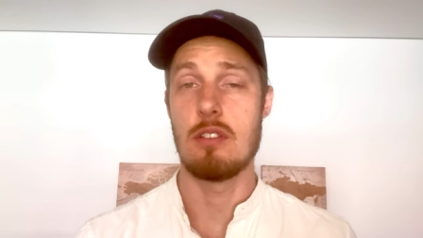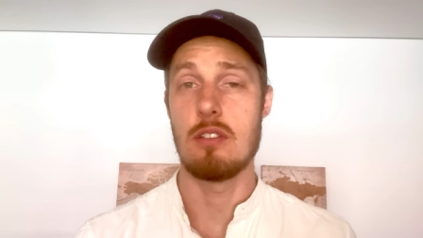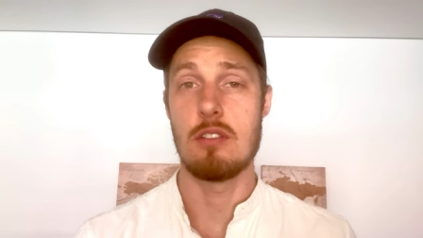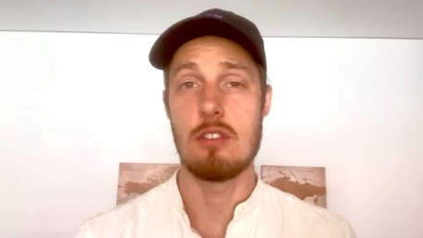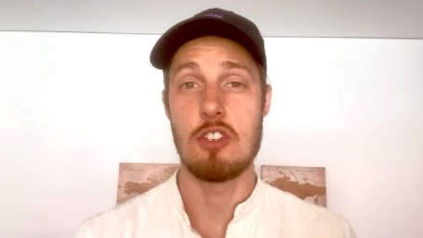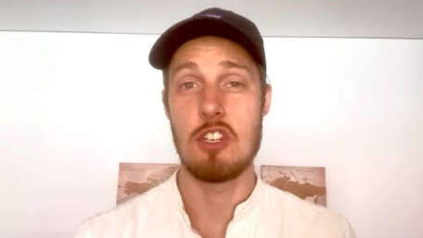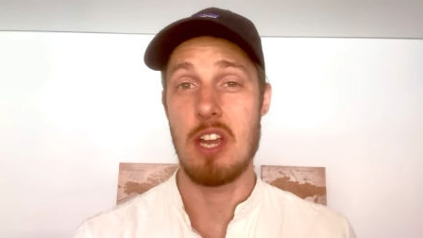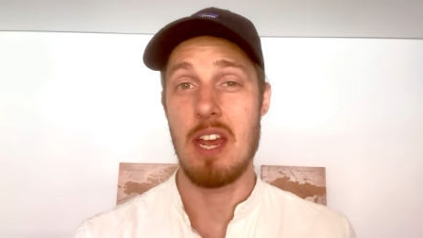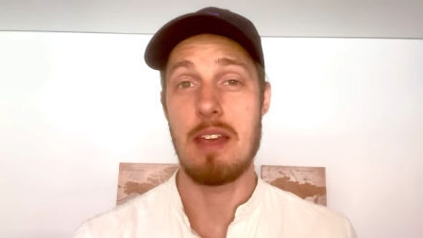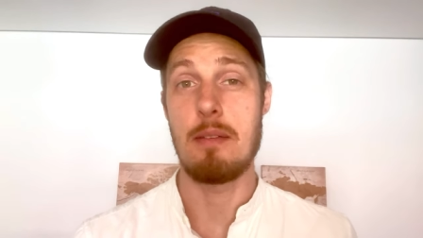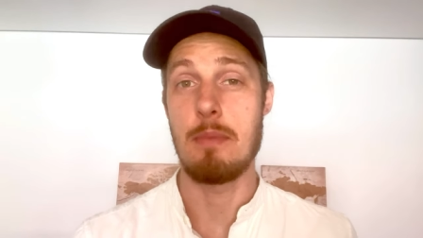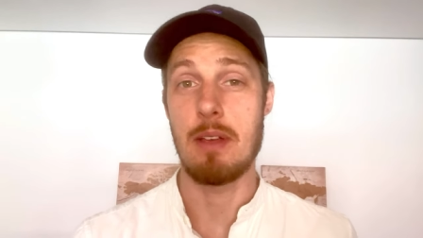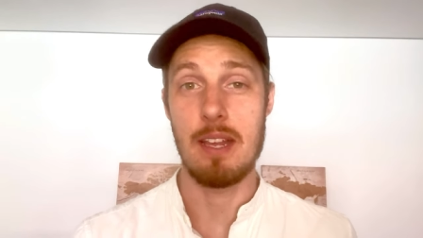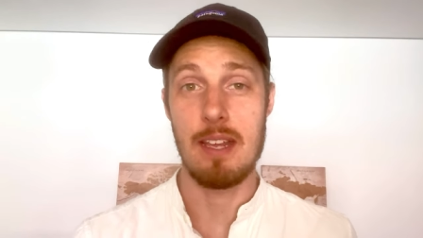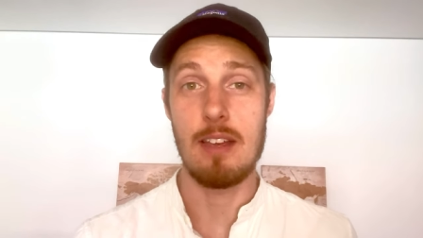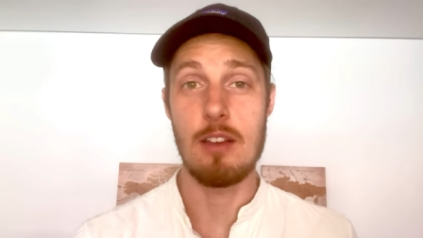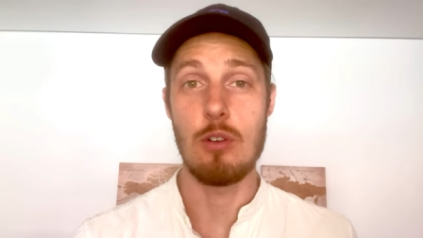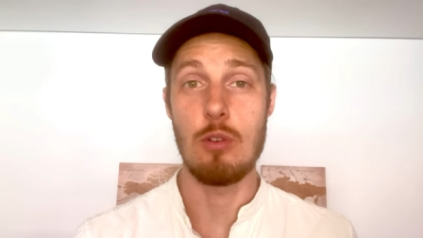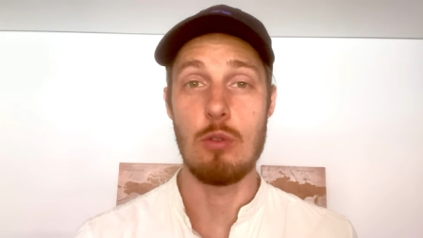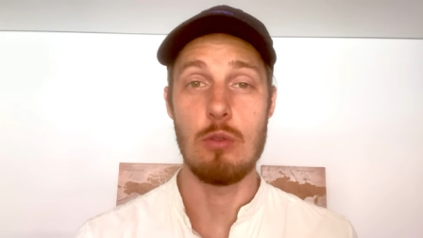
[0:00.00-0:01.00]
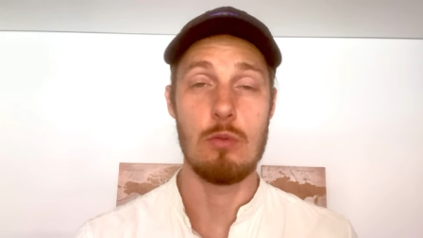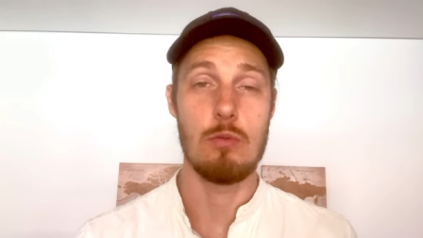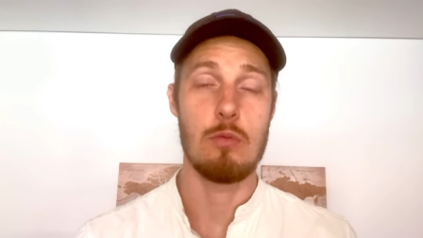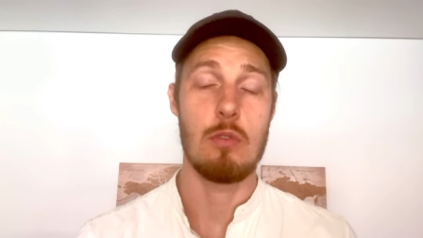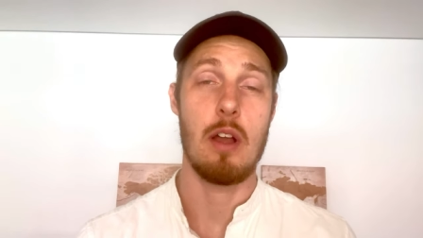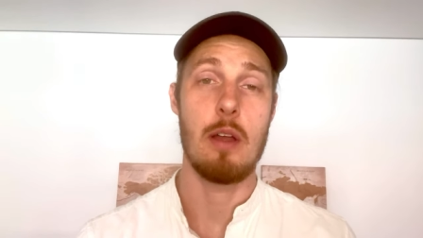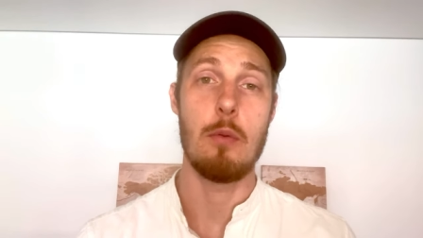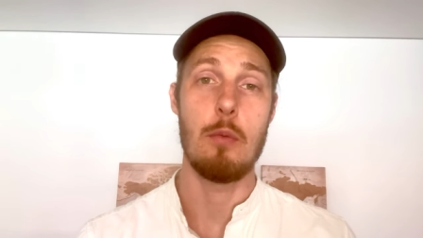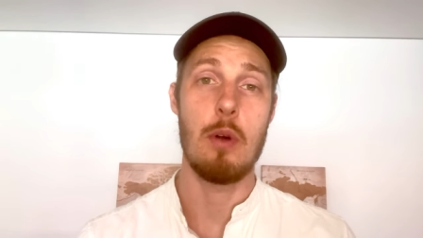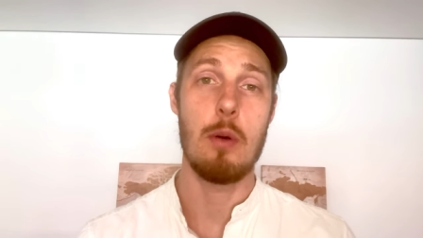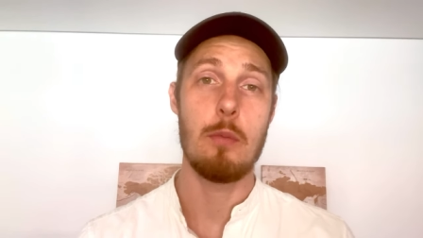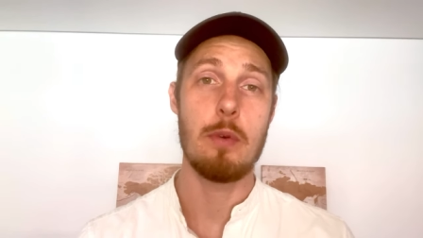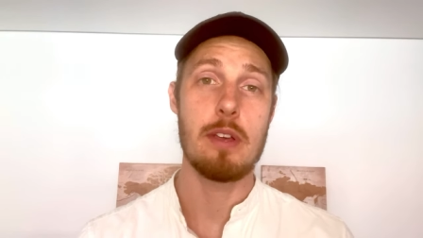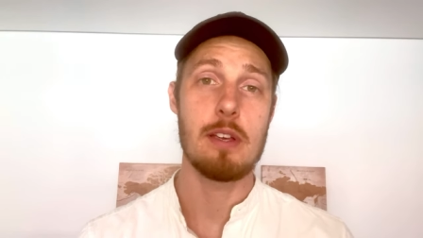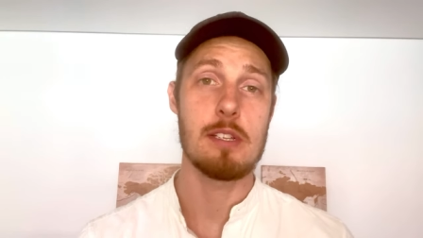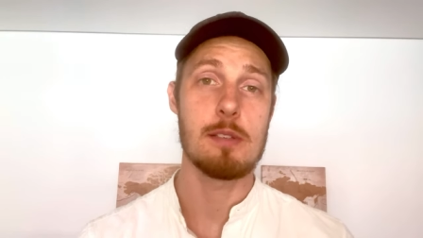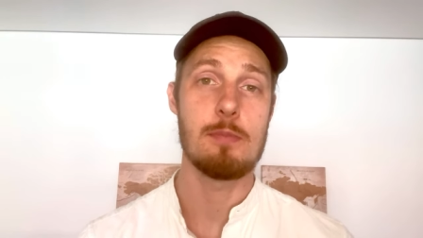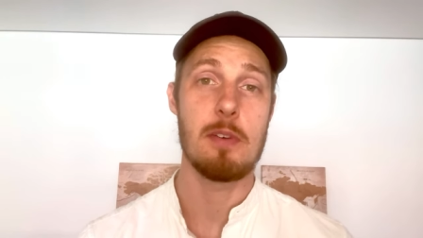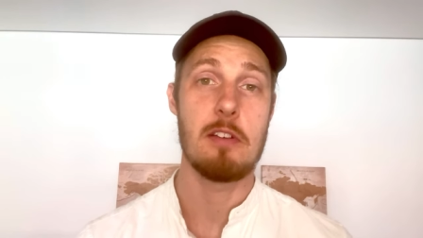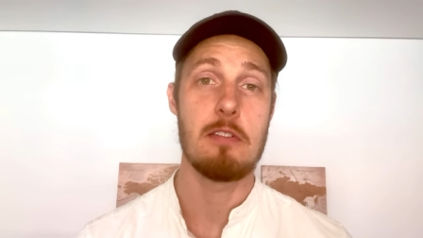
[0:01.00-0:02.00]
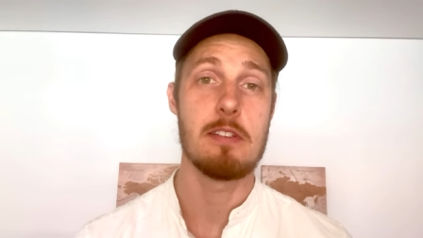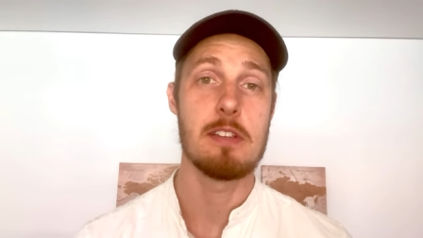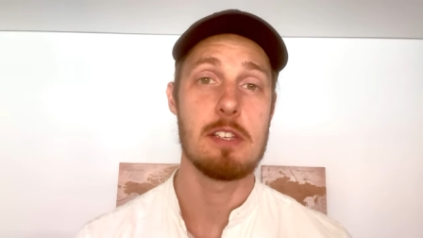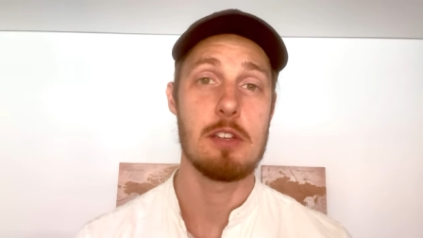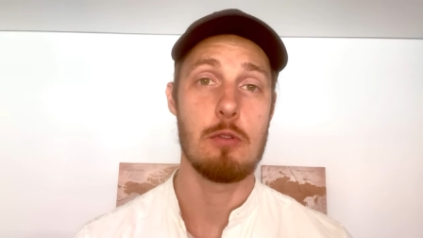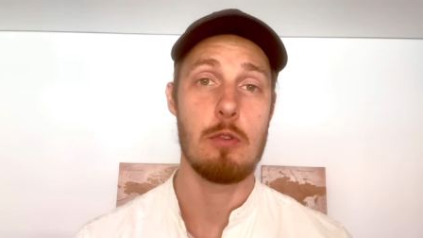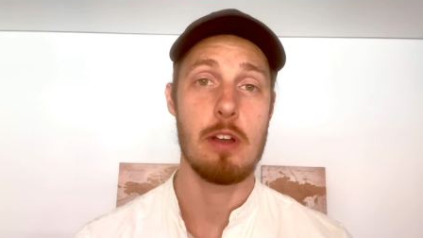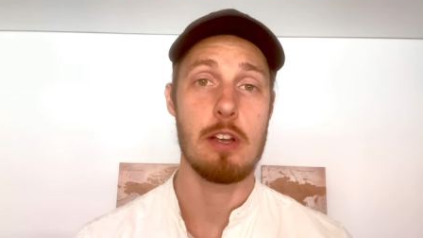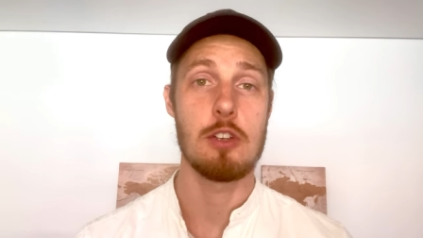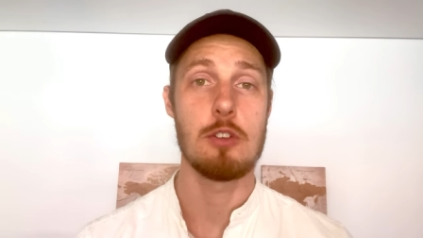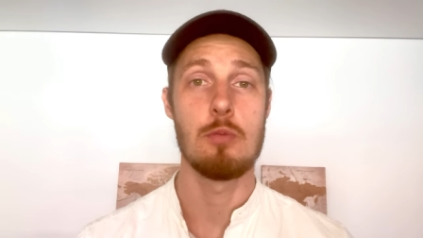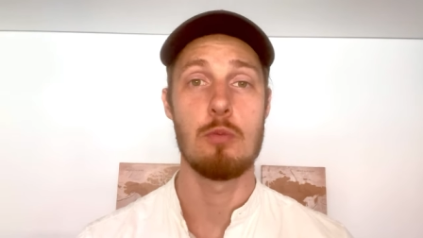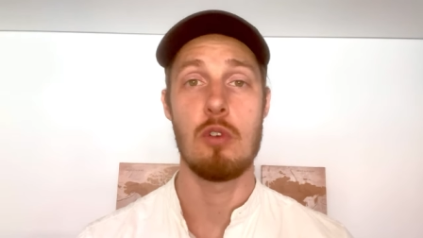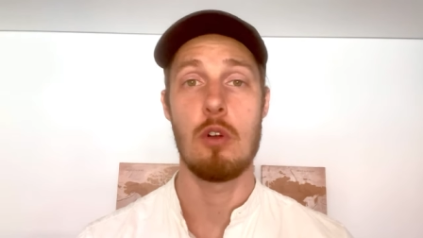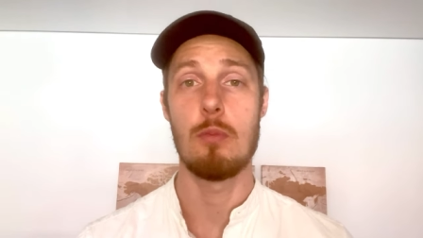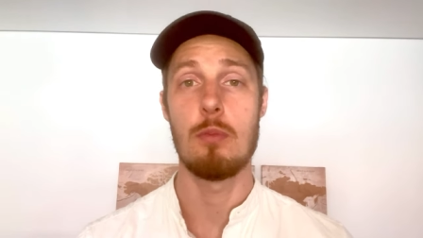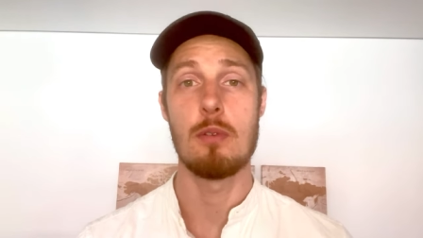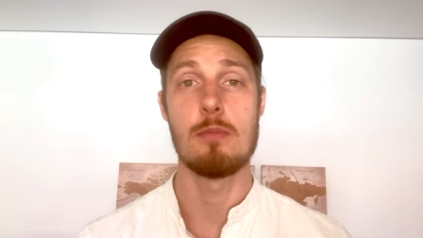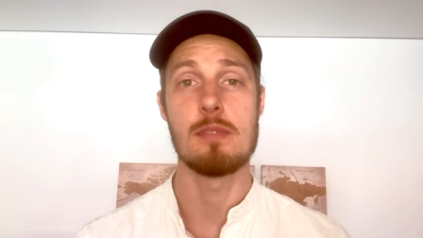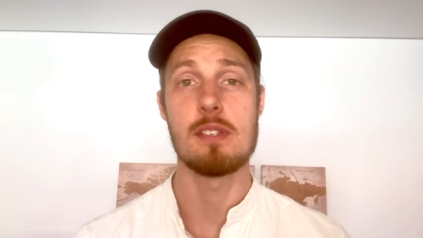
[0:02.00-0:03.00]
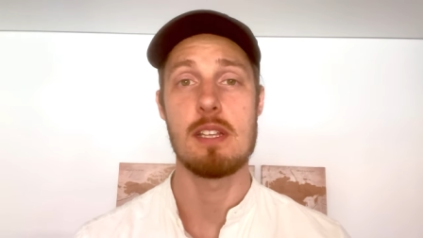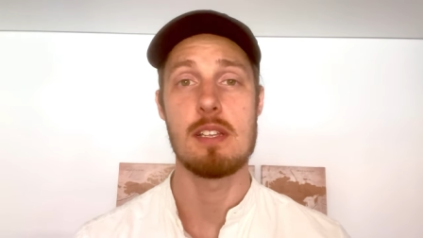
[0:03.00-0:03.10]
shame and guilt, right? When we experience erection problems,